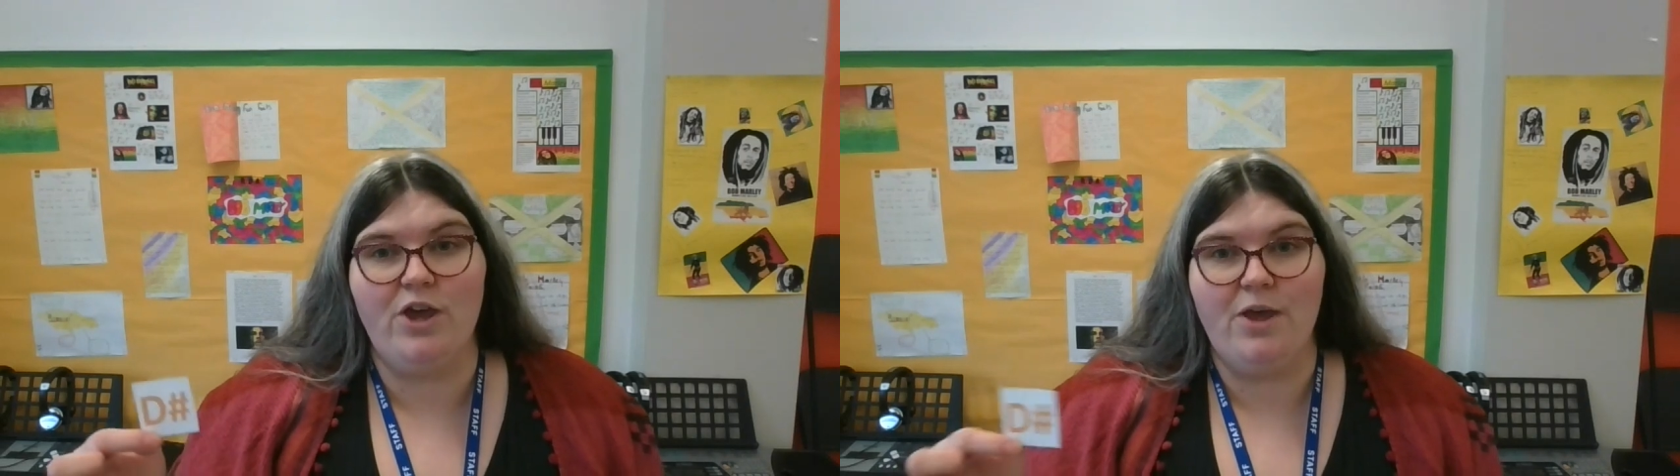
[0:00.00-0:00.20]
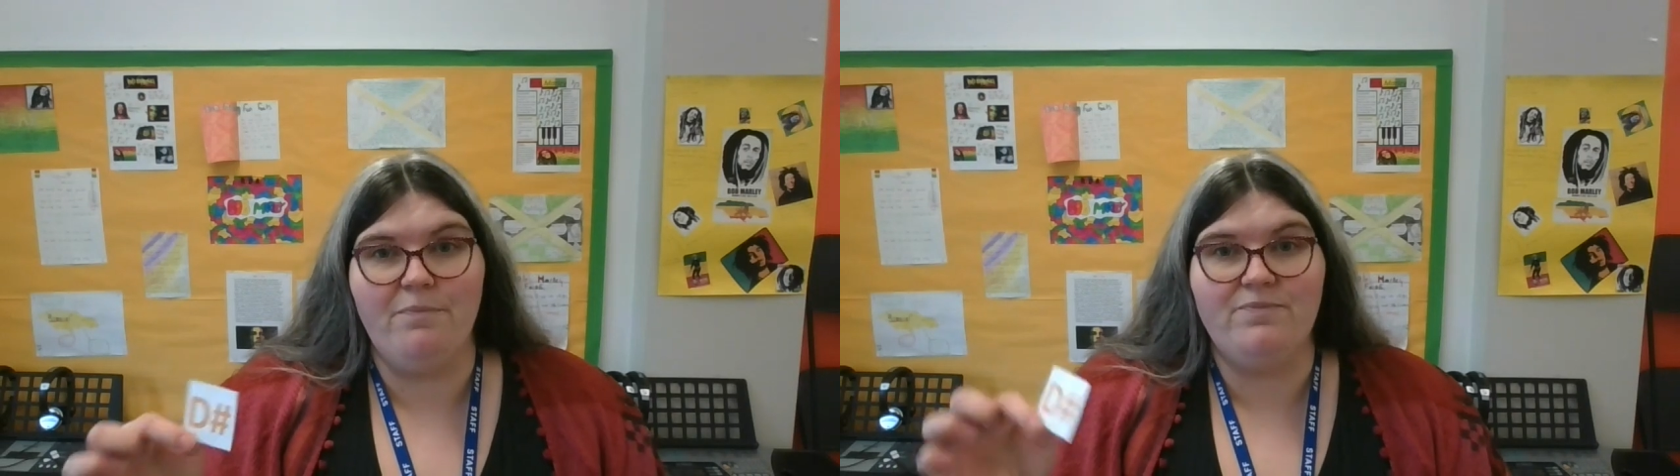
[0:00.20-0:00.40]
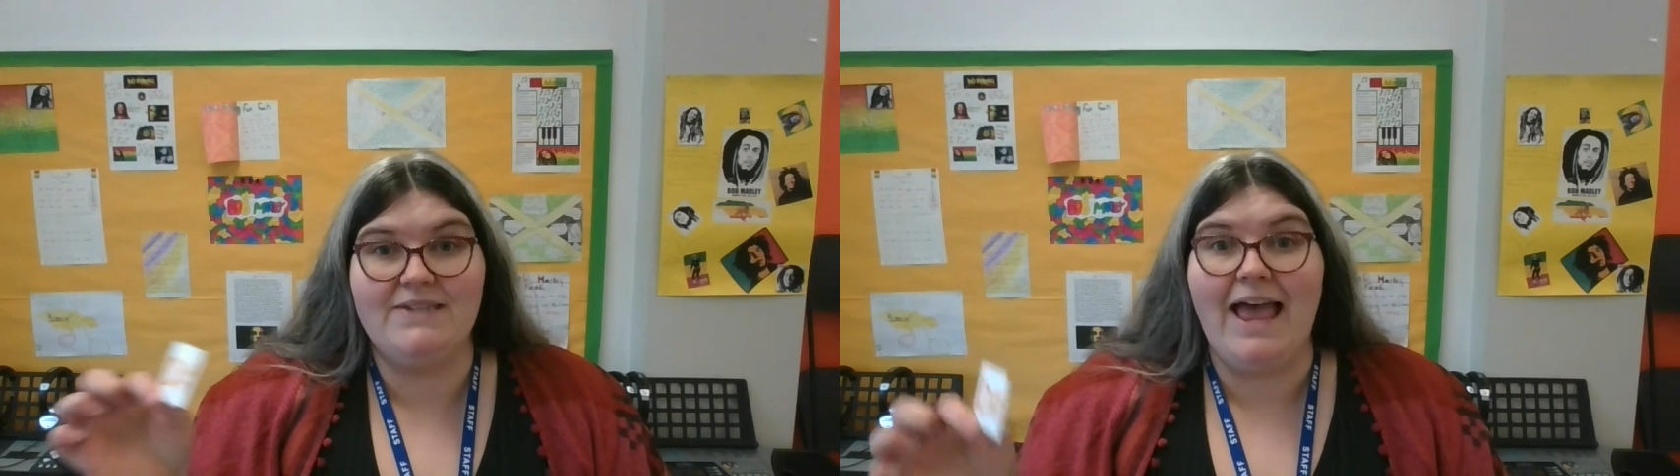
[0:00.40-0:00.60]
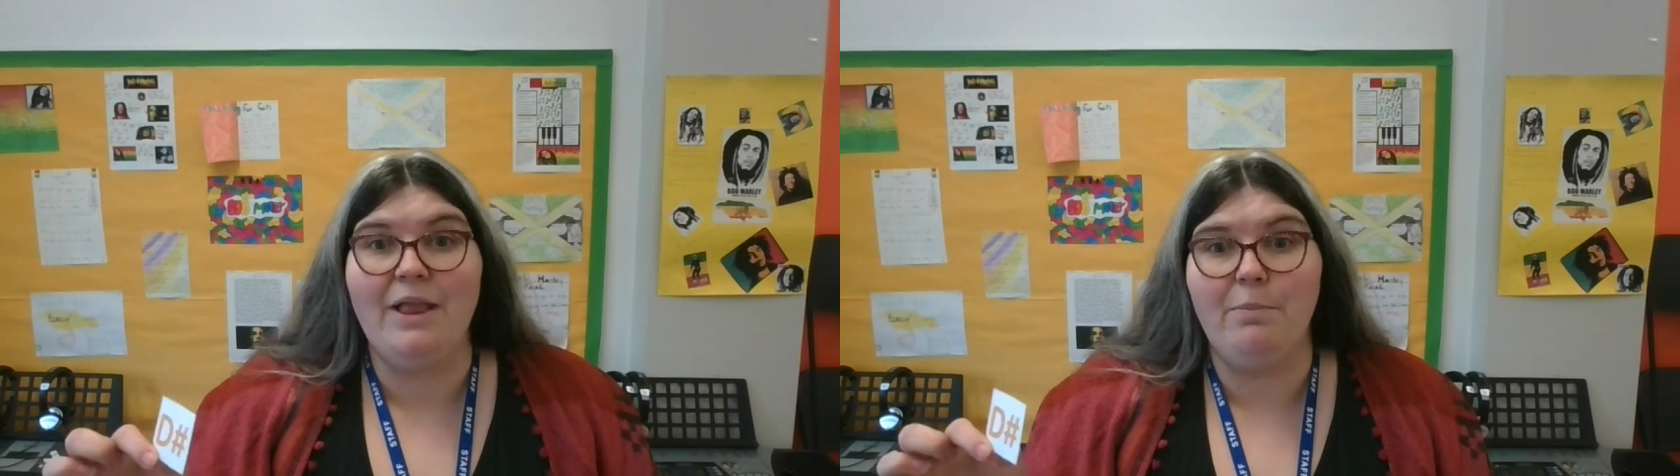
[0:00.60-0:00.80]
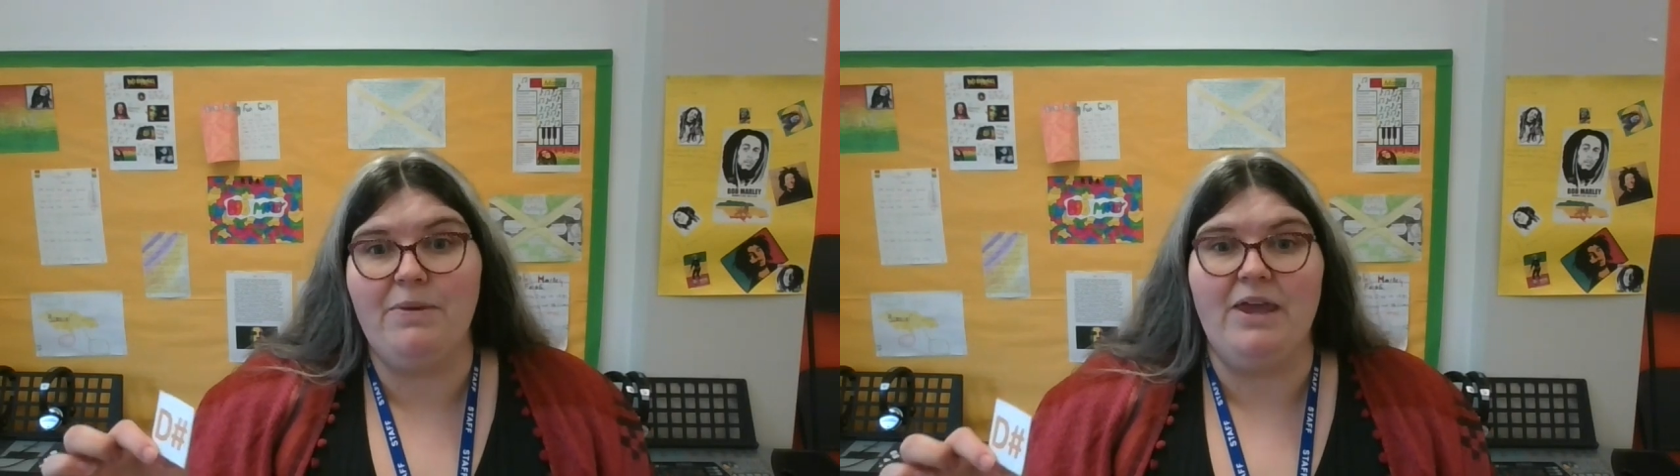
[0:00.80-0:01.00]
to
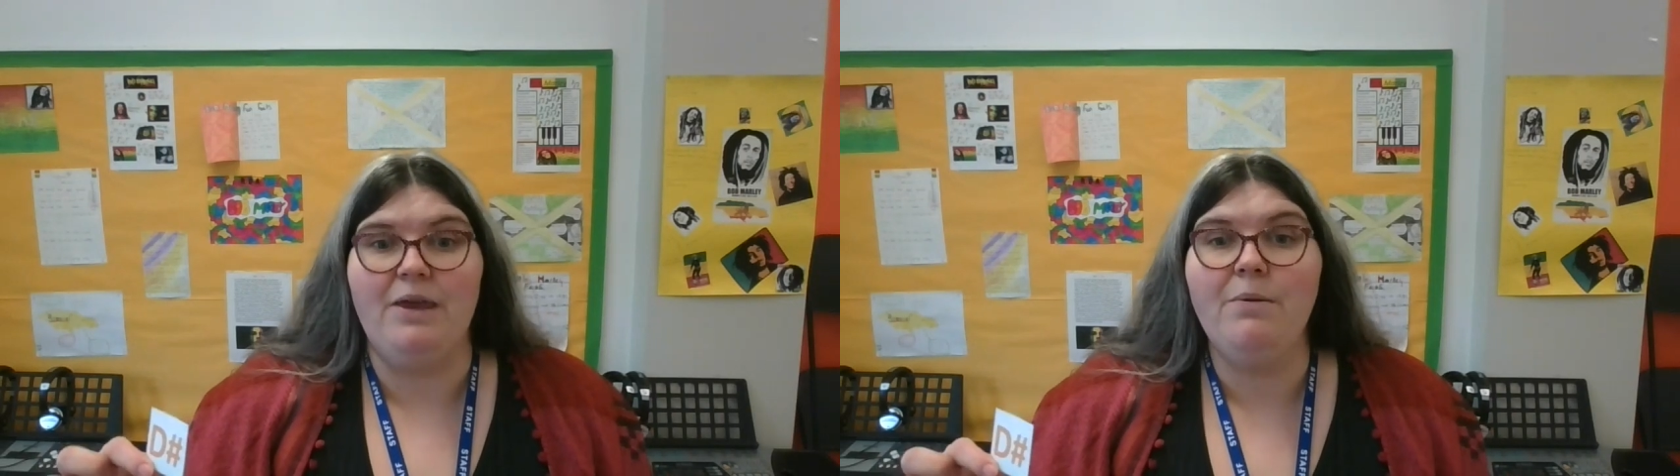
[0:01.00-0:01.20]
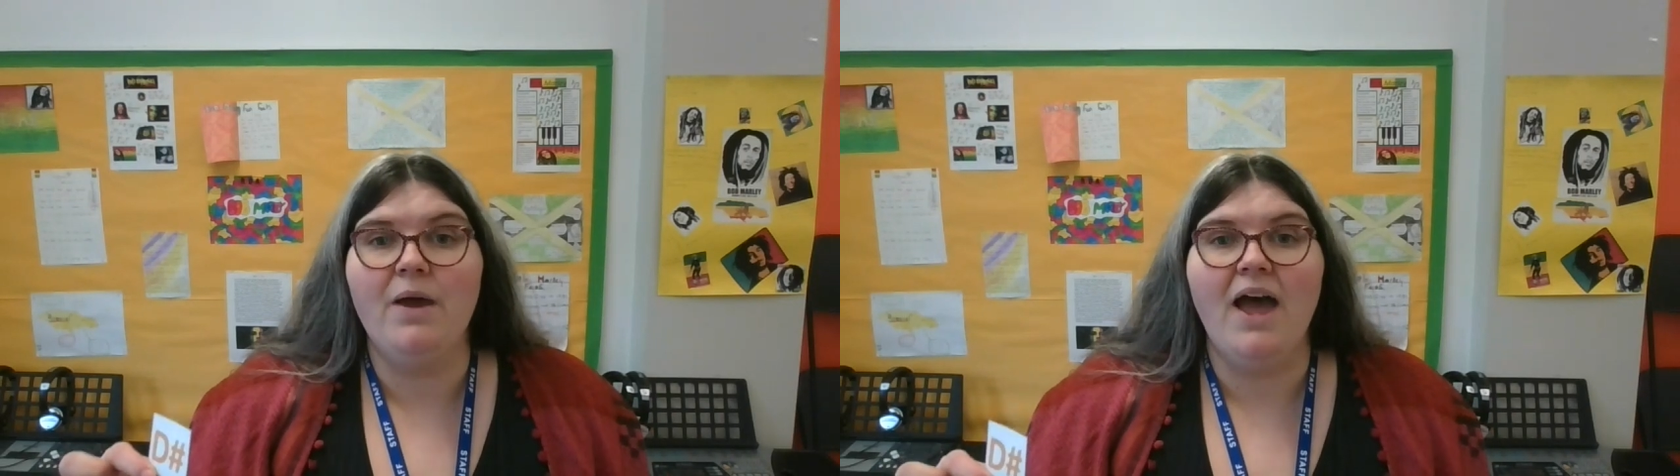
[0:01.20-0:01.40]
help you.